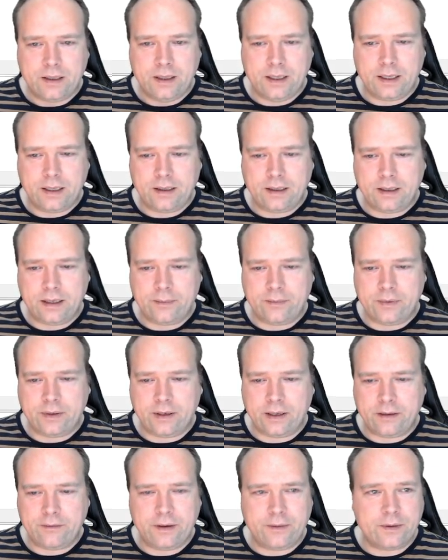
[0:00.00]
Yeah,
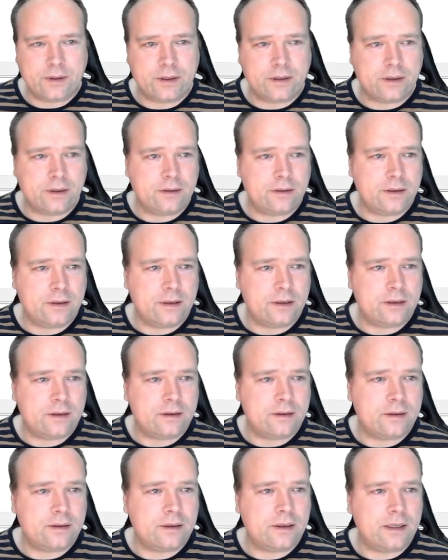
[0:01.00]
I think we're done.
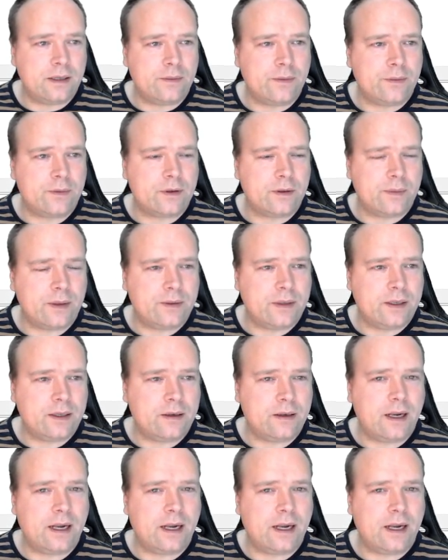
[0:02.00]
And then we will come out here.